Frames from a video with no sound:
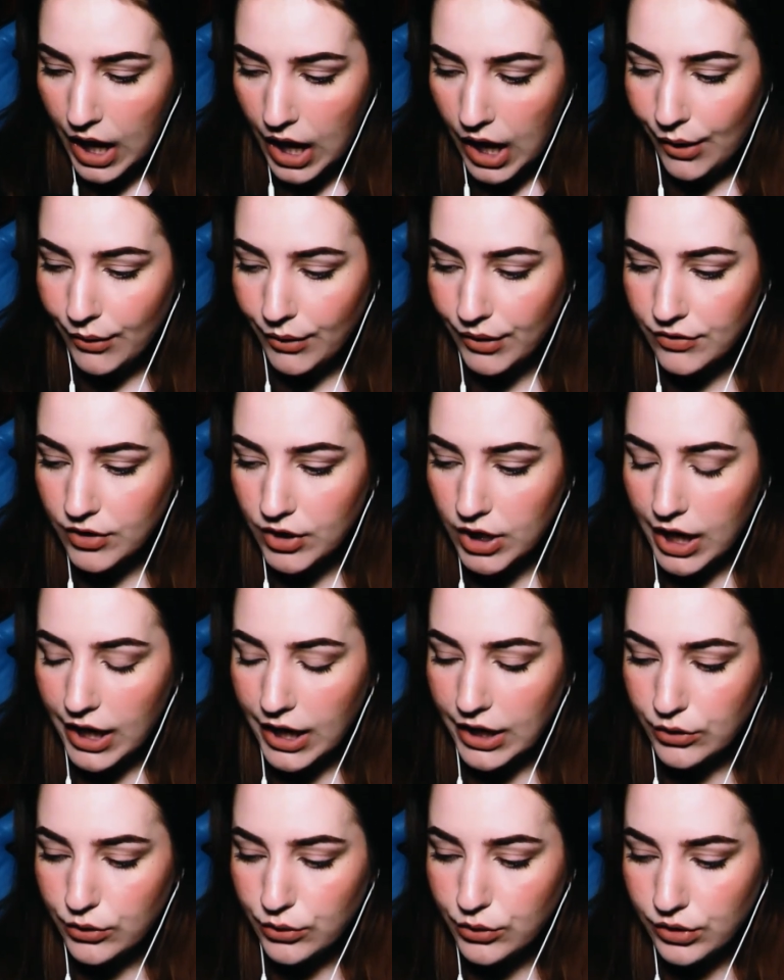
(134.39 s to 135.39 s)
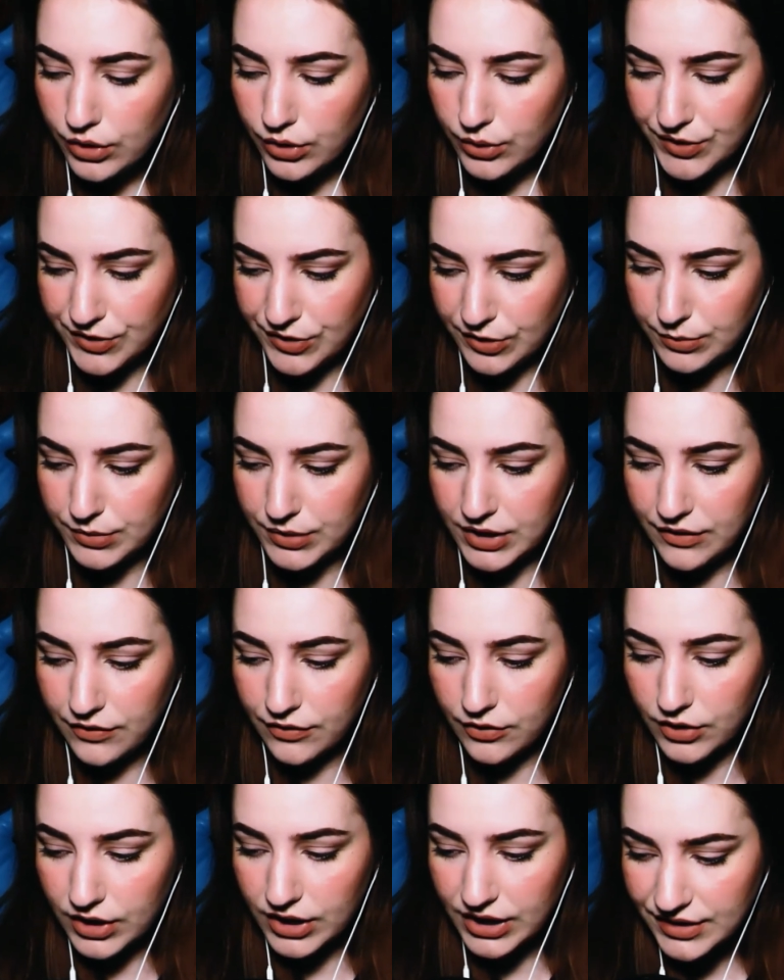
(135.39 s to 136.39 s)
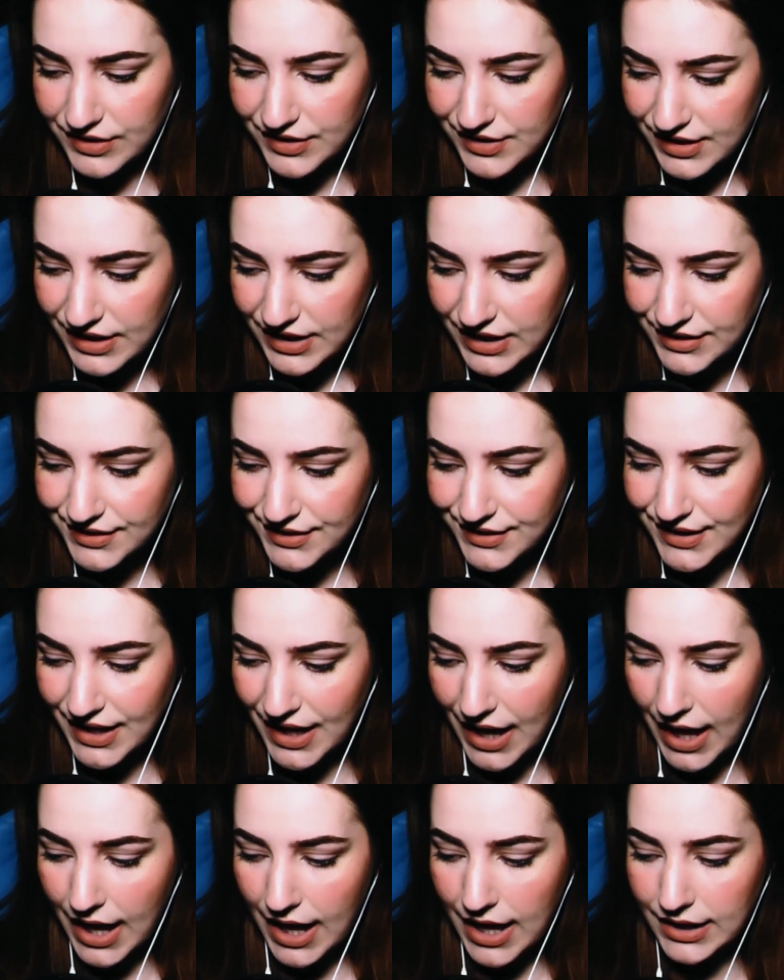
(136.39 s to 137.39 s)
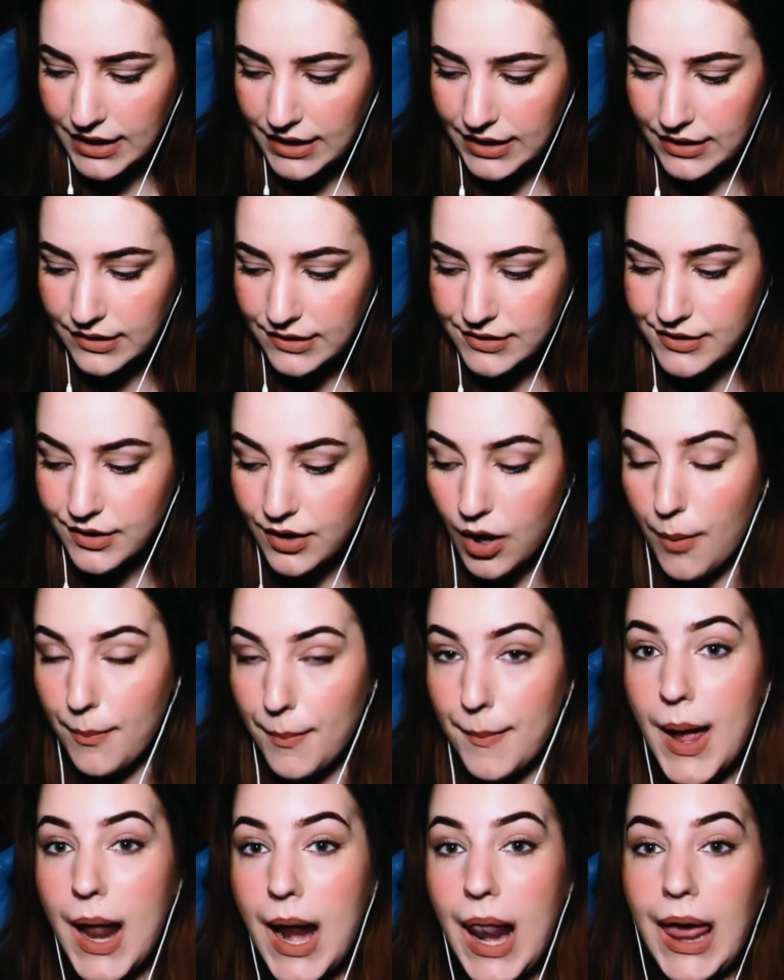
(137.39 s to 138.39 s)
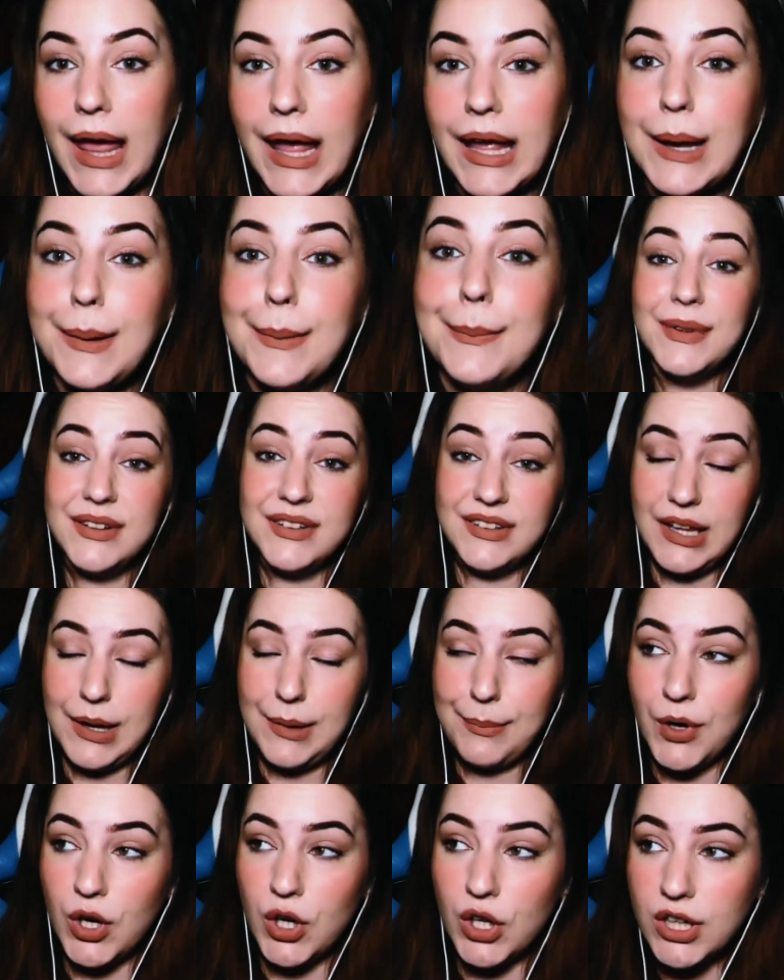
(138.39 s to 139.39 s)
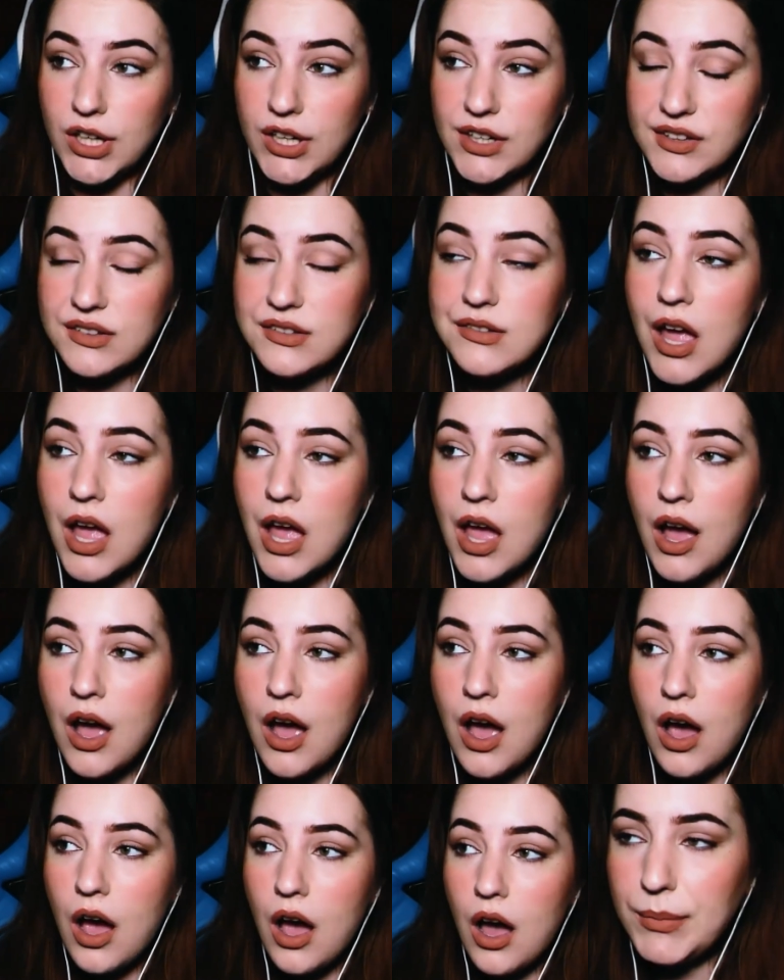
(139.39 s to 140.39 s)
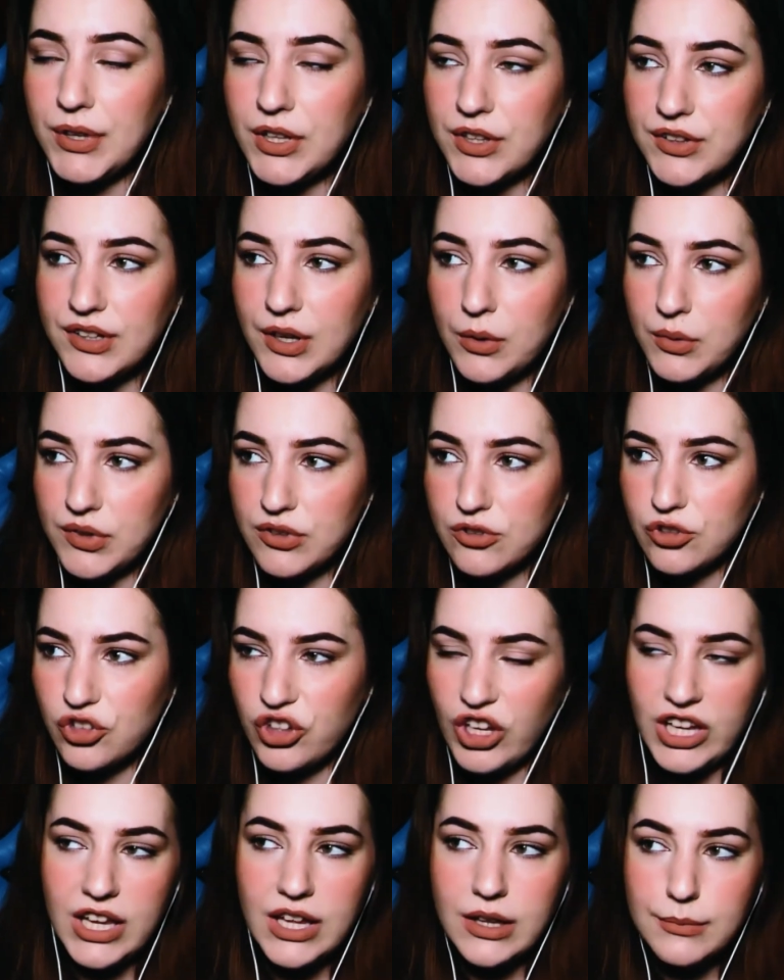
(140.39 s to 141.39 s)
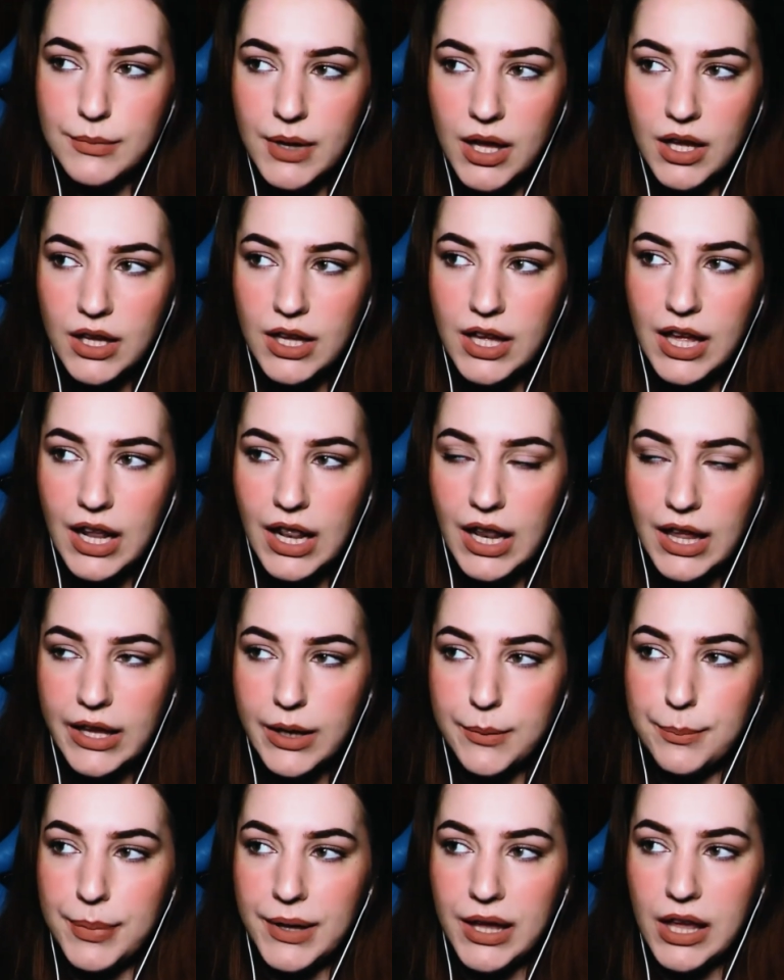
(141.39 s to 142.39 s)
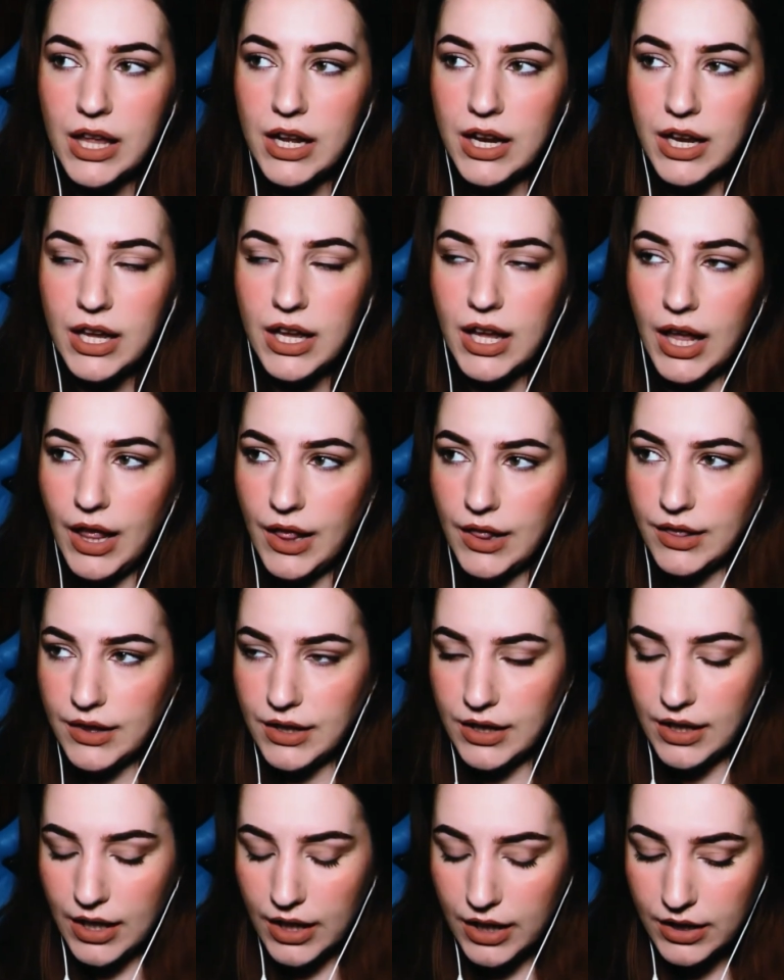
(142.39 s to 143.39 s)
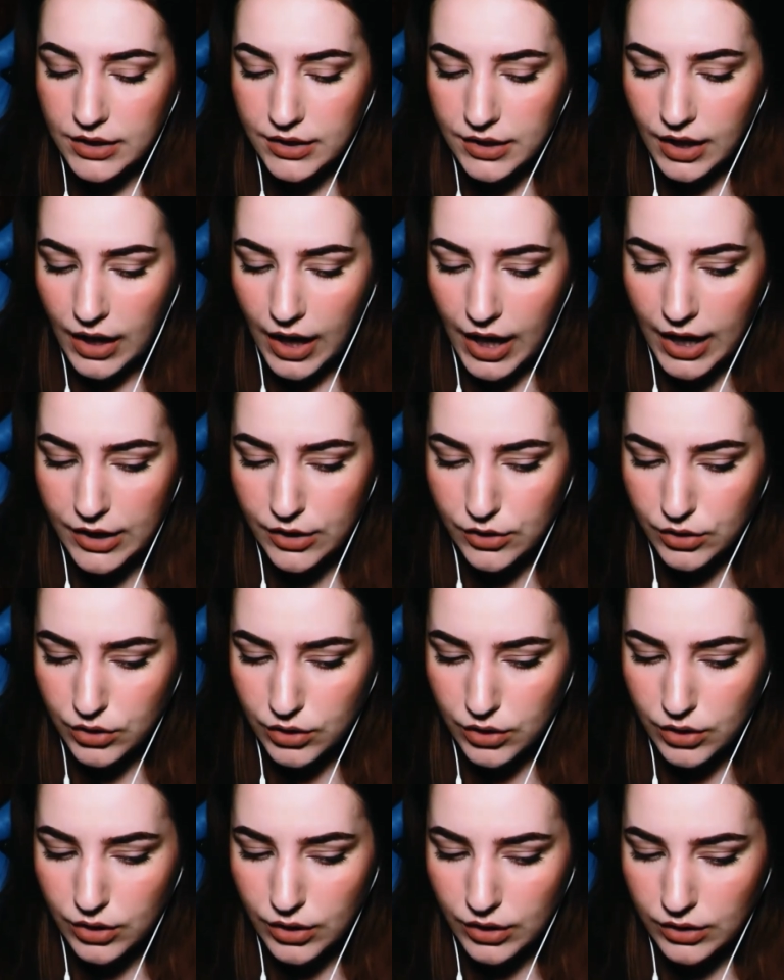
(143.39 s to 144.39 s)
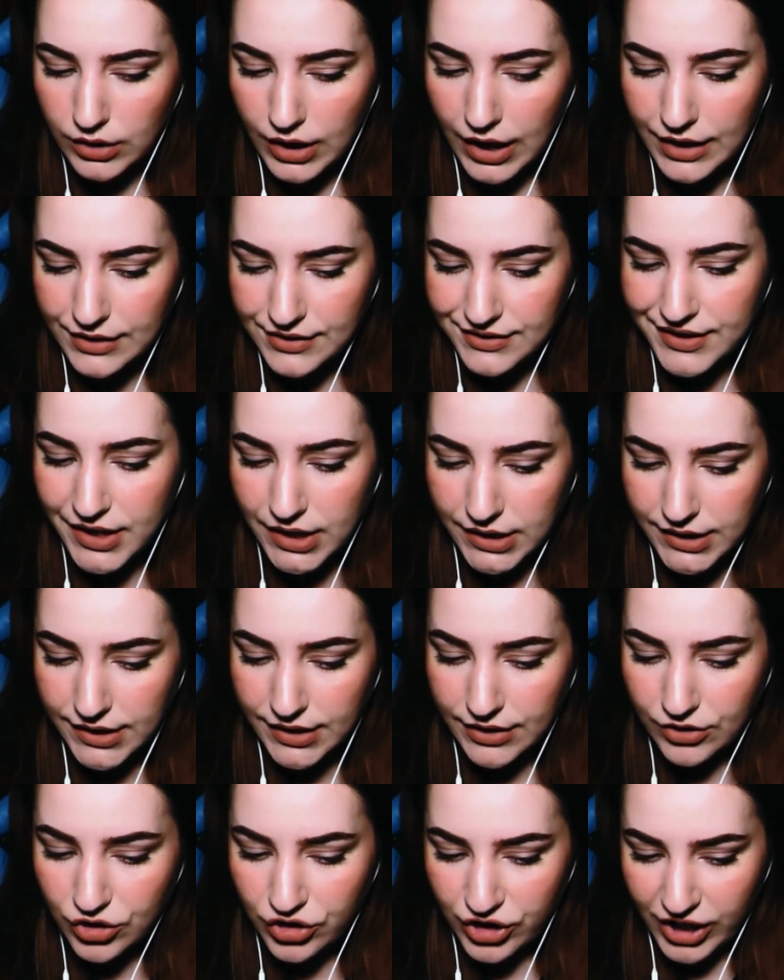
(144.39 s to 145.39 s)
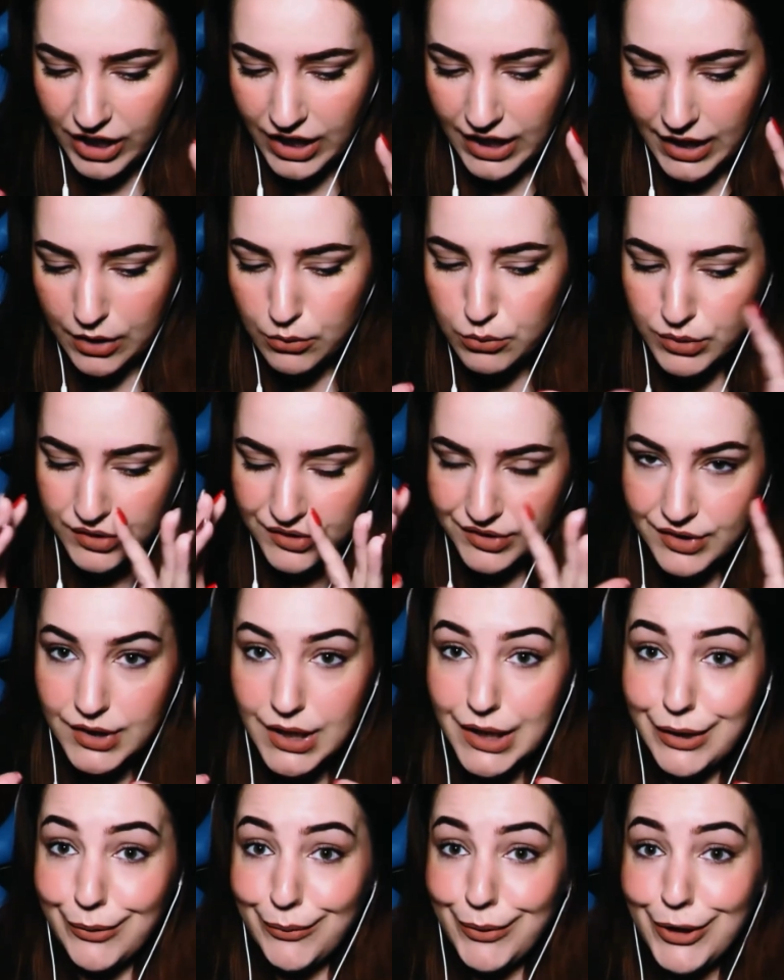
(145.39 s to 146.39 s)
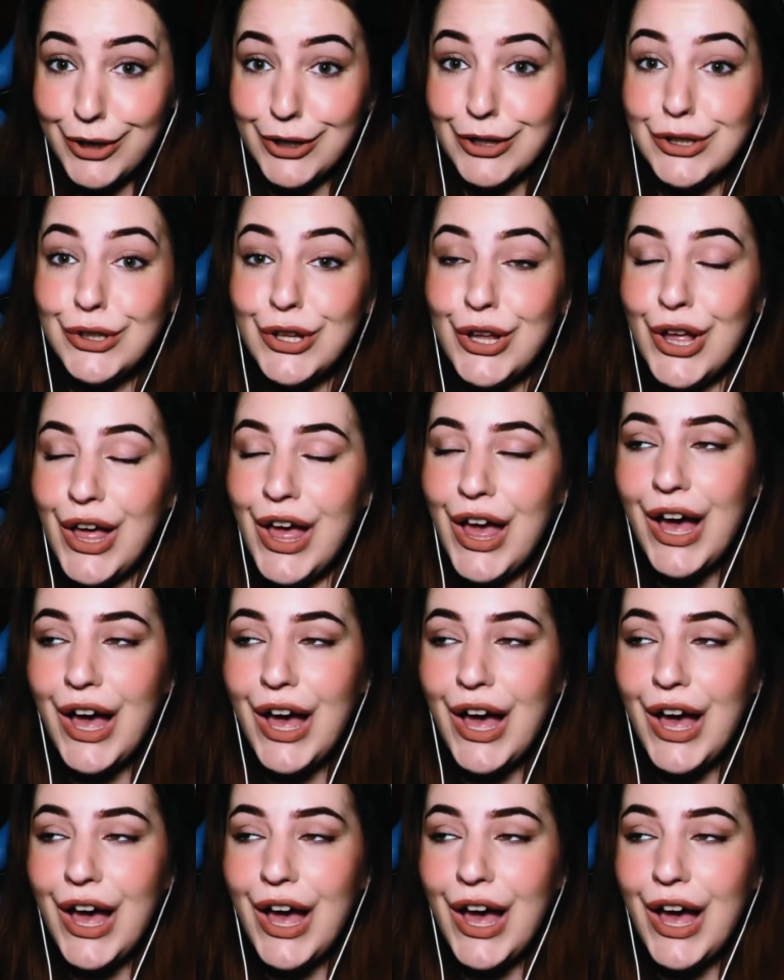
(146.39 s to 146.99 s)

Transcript: However, I do know some differences and some like missing parts, because I was checking manga like beginning and the end. I still didn't check like what's in the middle.